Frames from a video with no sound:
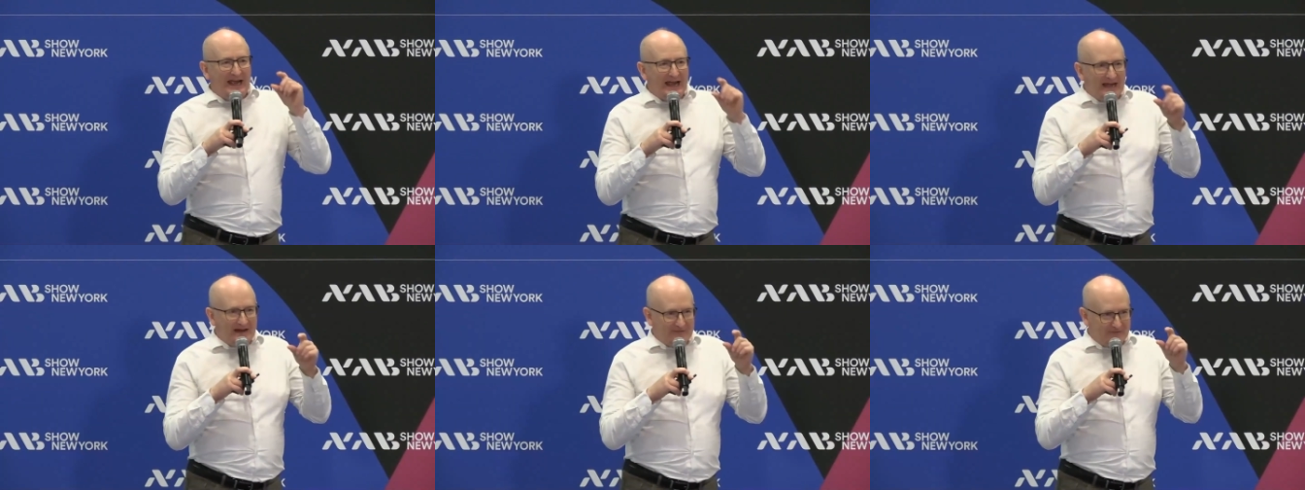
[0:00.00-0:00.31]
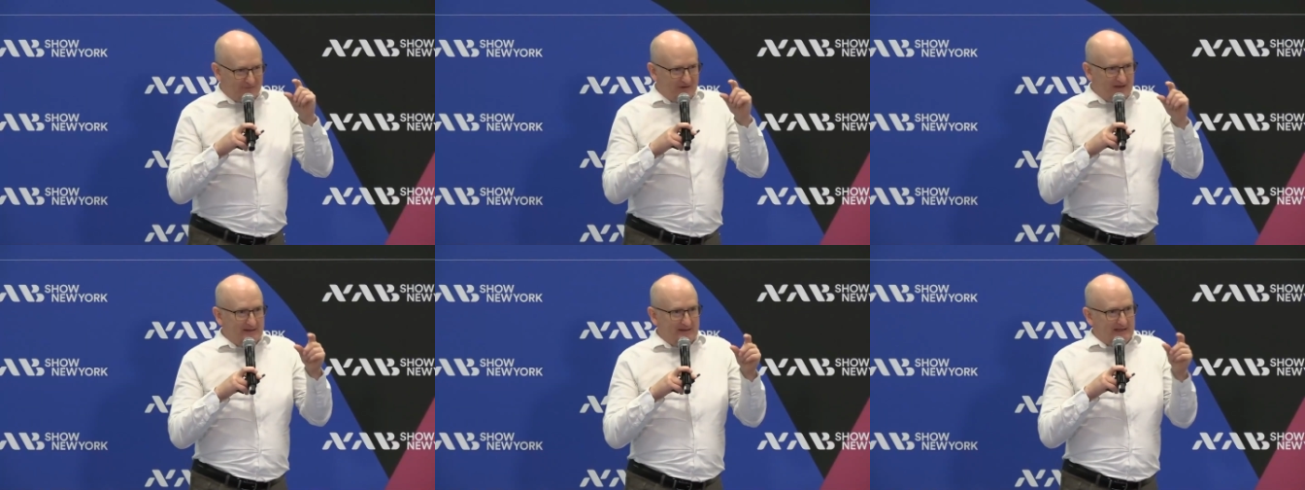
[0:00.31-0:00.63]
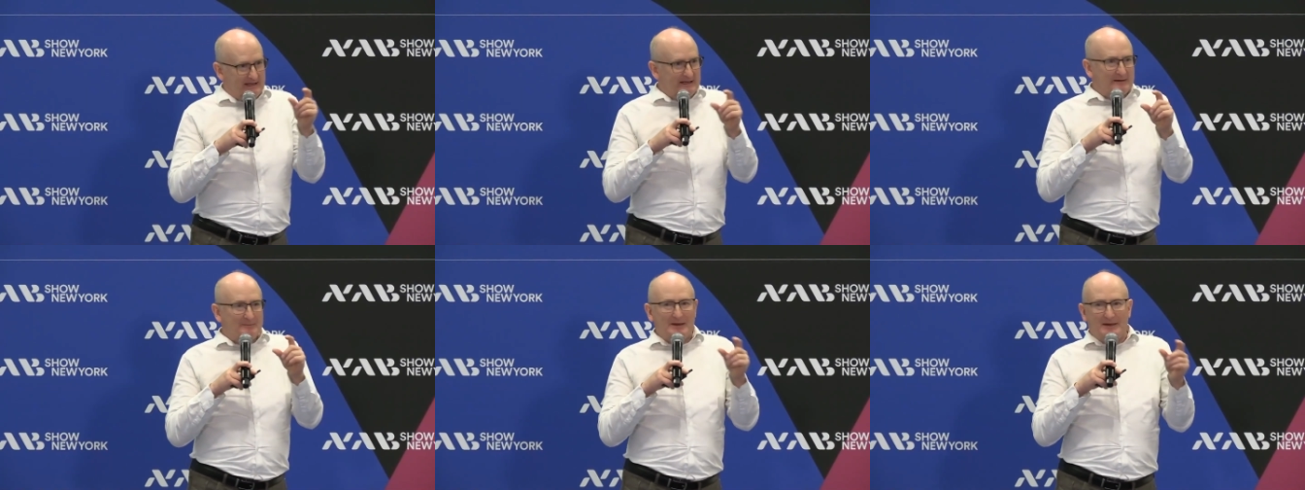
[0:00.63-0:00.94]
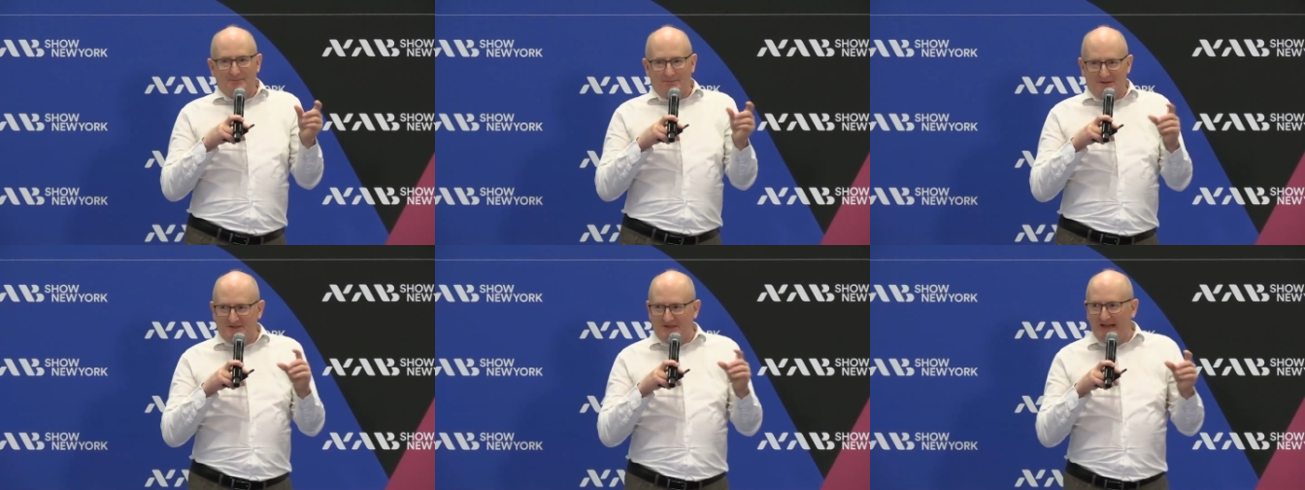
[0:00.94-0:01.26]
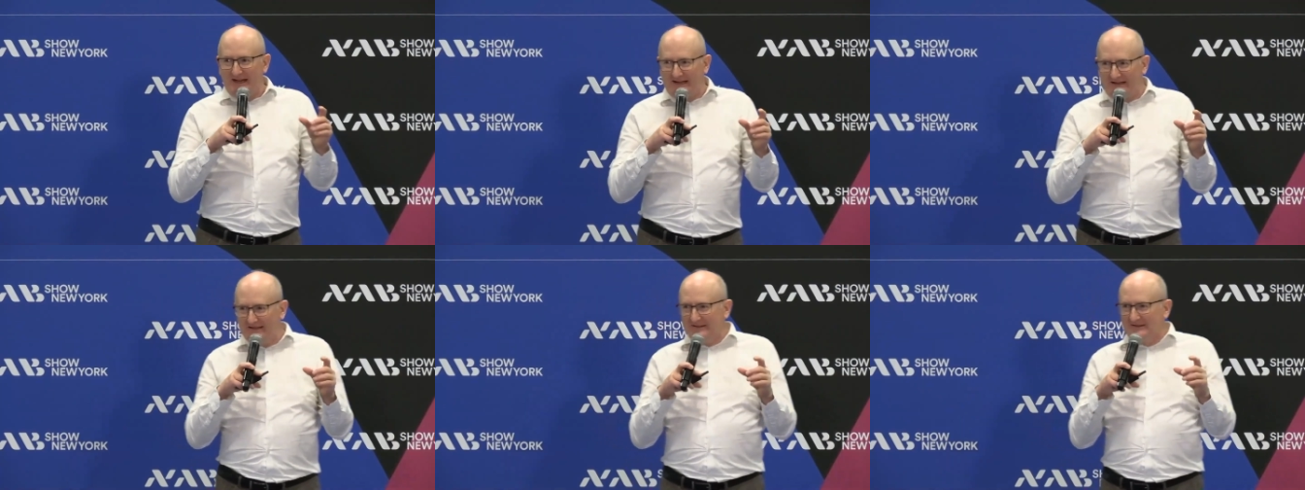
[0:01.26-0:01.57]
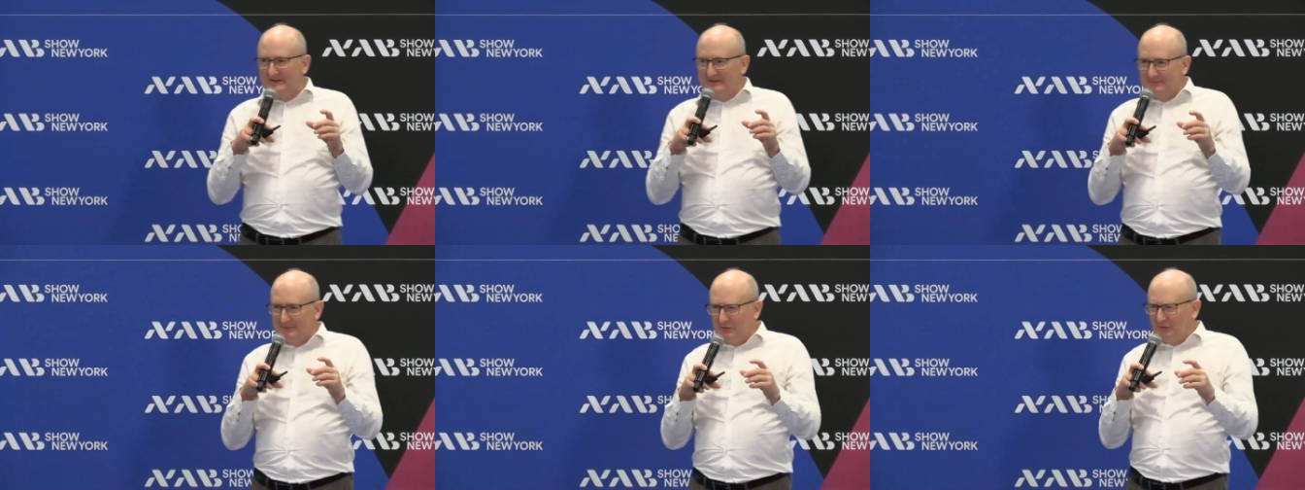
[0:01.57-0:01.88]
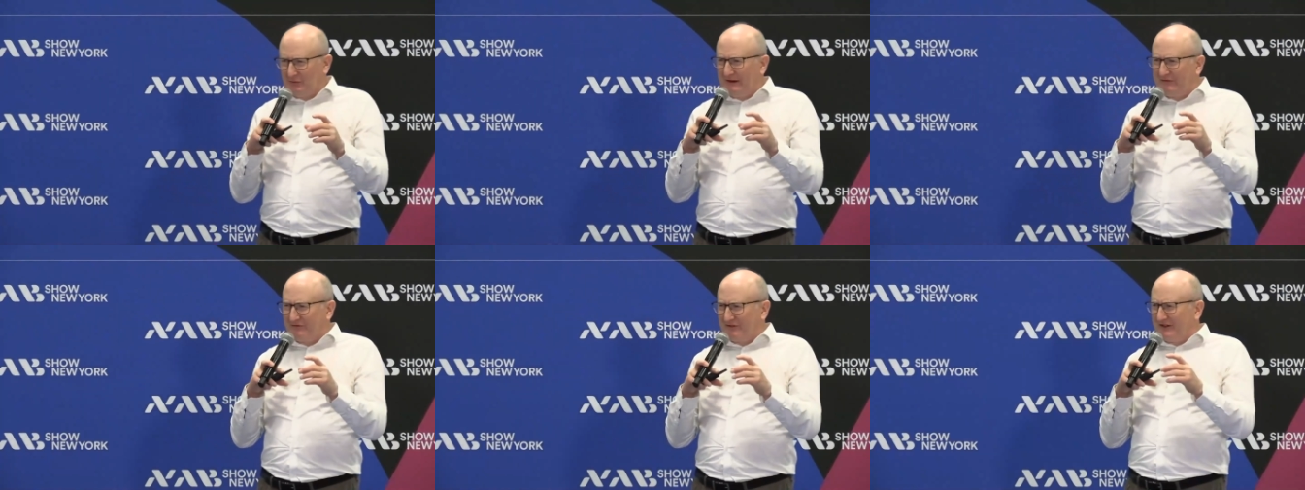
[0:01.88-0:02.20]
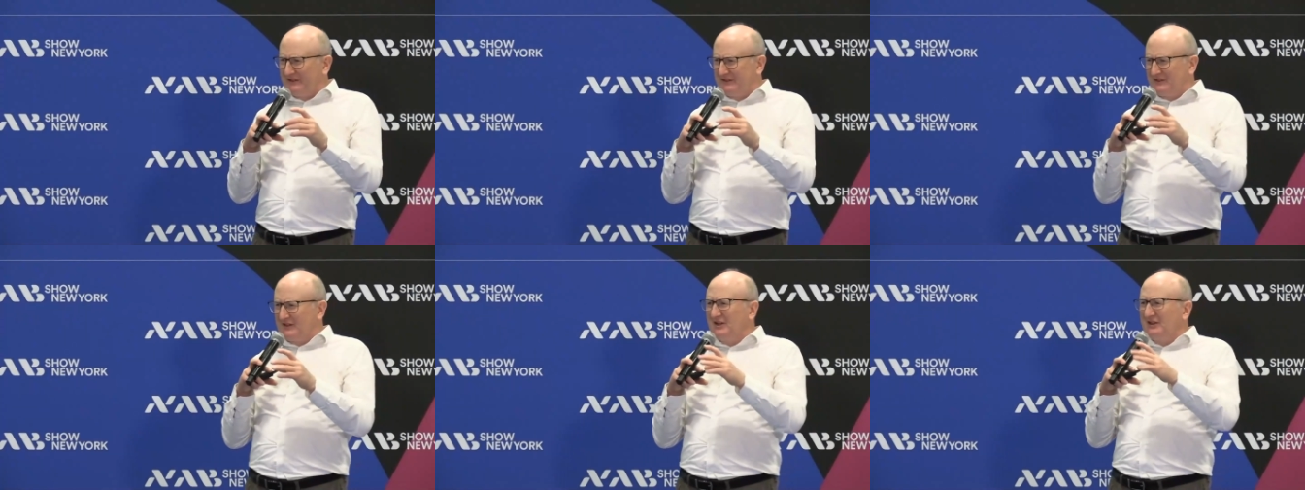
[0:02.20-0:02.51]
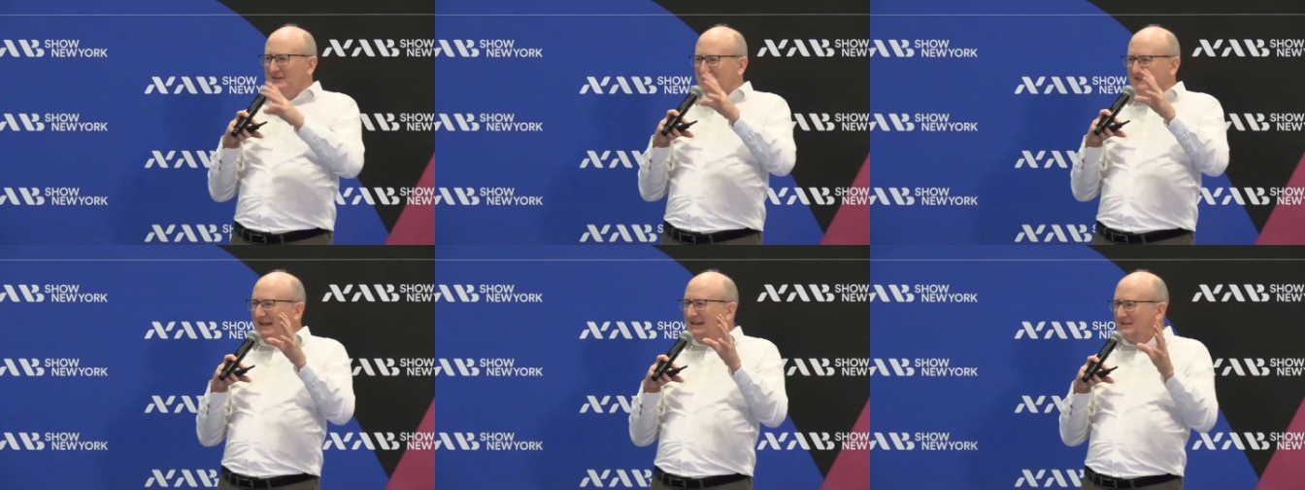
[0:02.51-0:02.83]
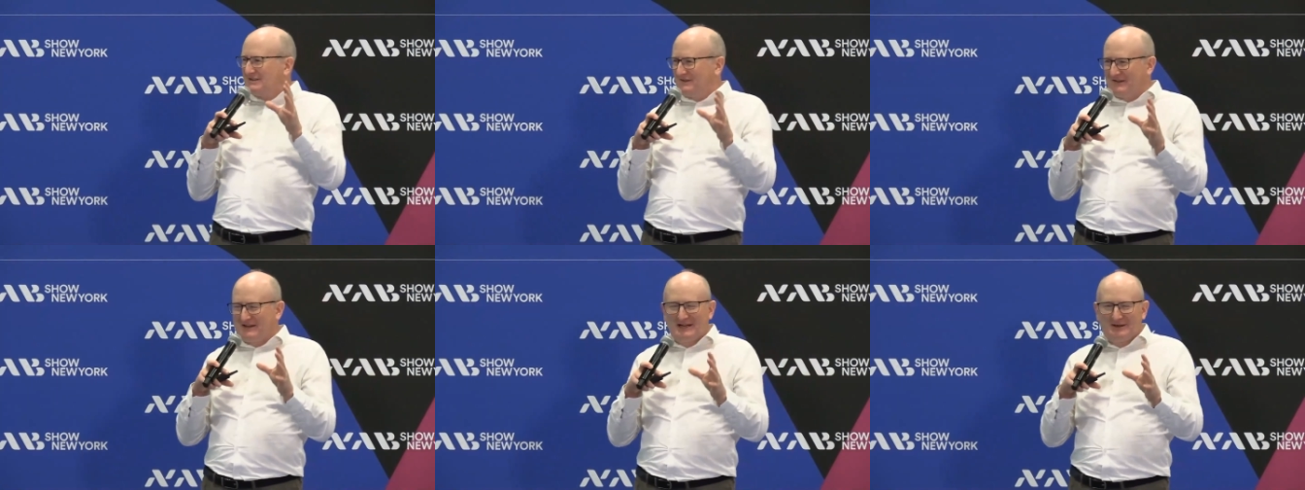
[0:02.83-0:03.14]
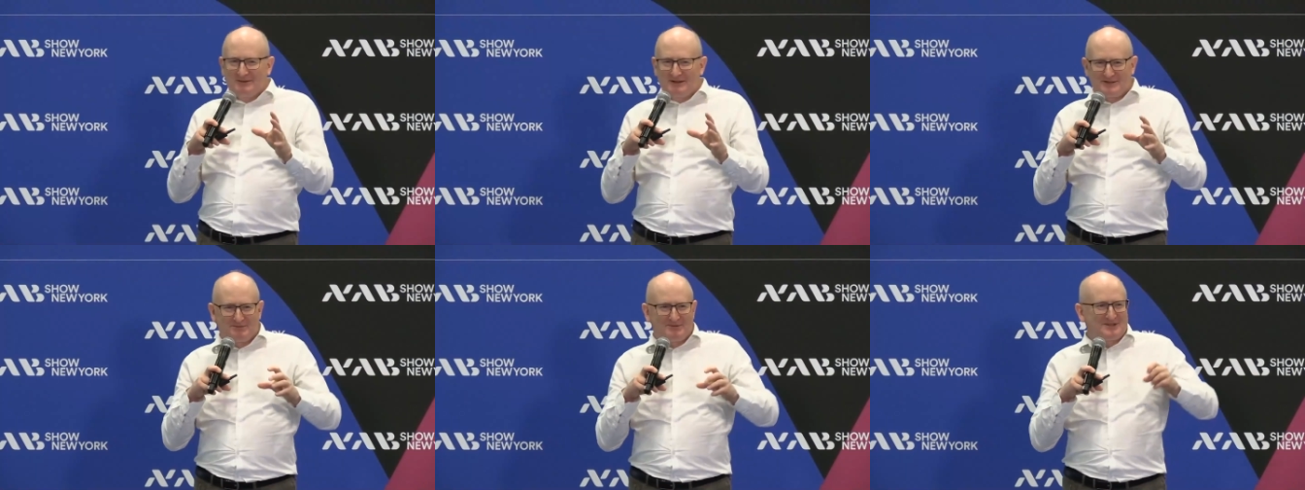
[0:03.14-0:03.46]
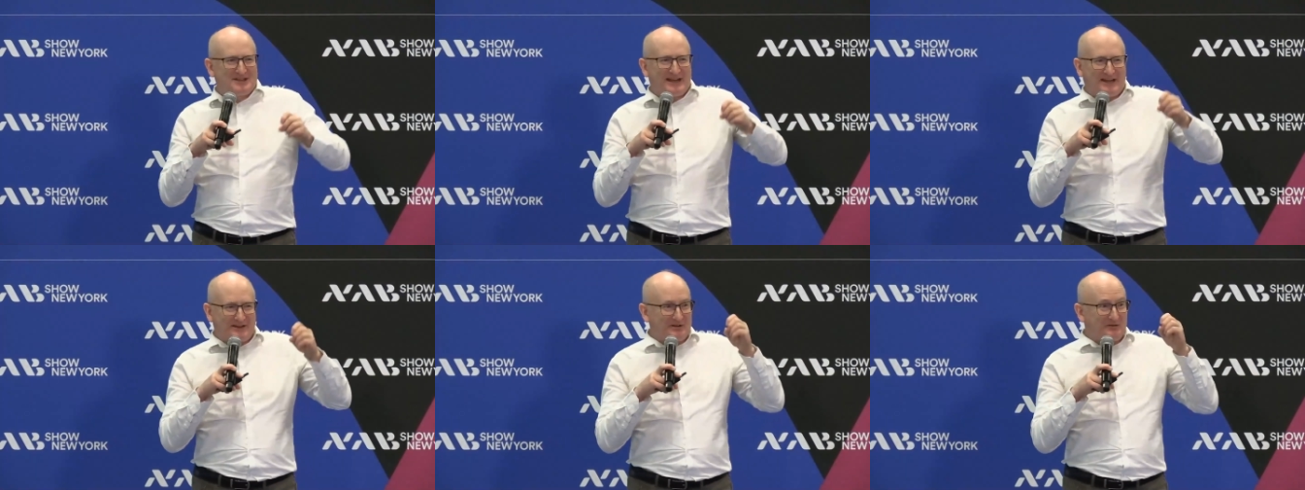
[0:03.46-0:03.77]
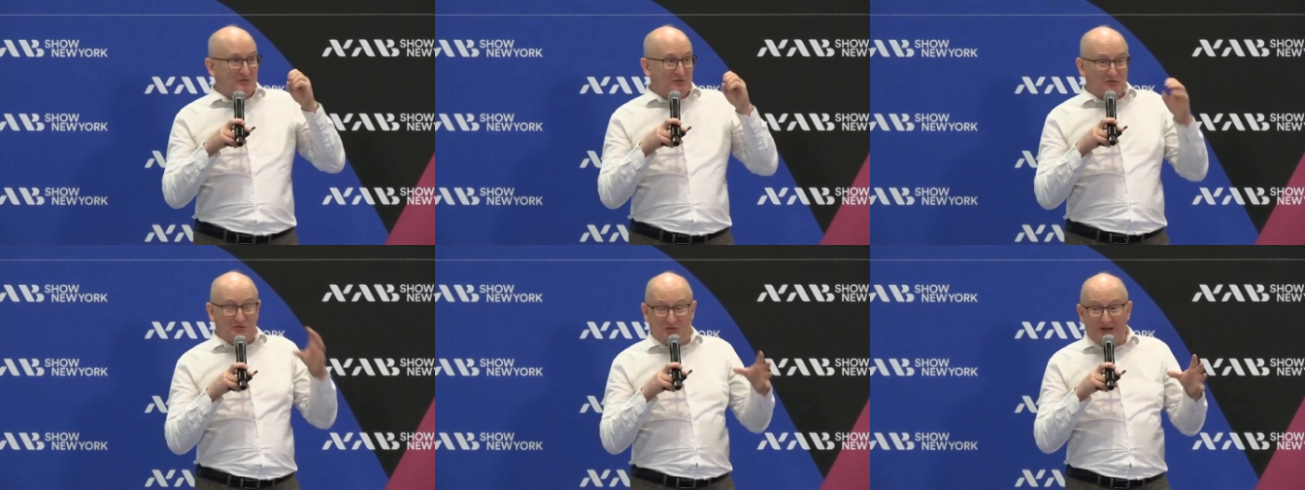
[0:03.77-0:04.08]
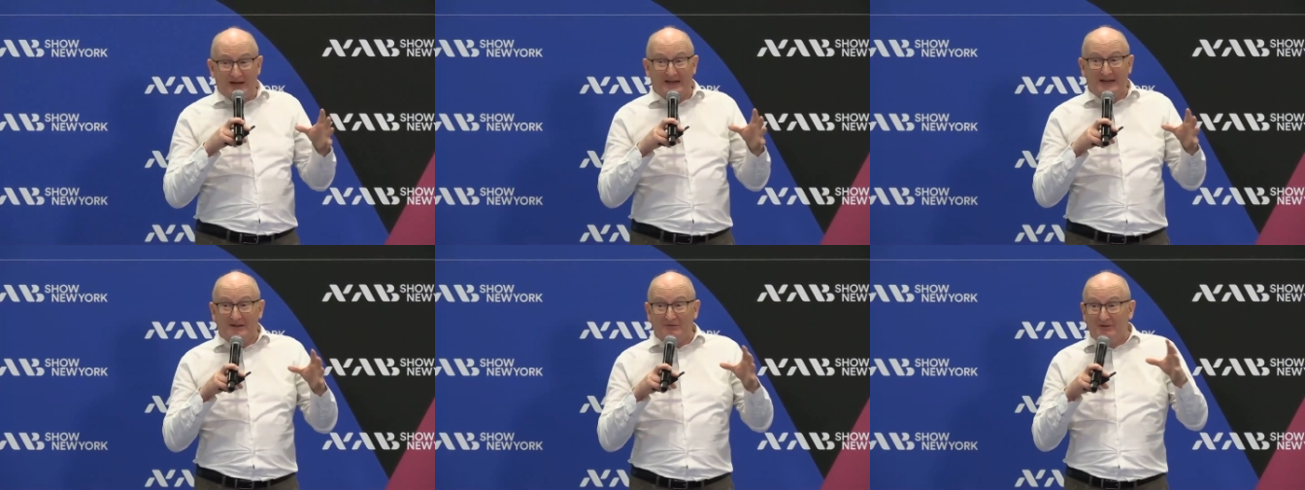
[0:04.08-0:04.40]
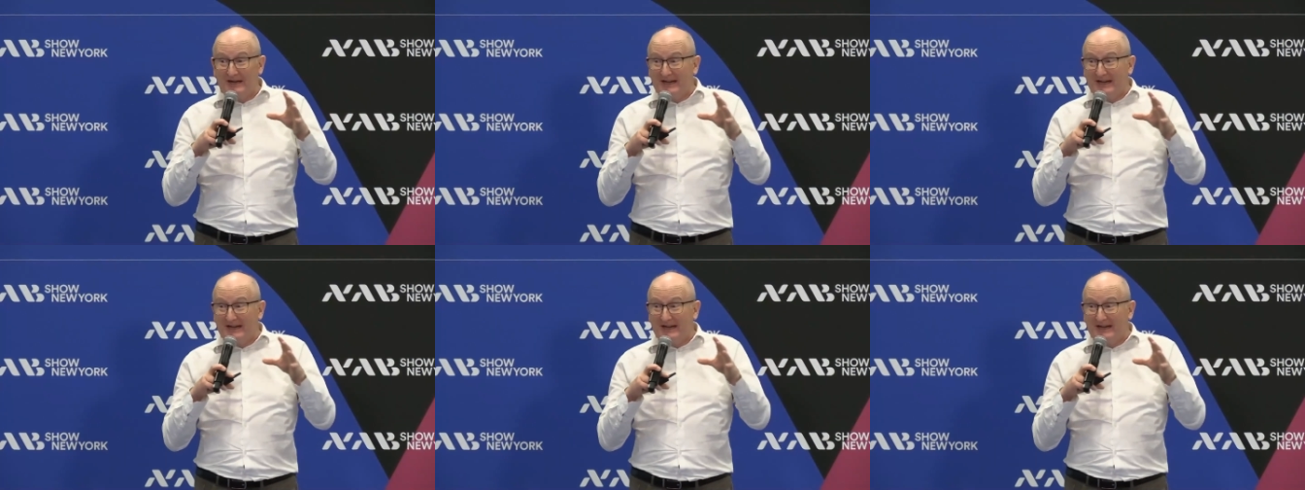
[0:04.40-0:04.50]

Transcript: every kilobit per second, or every certain tens of kilobits per second really,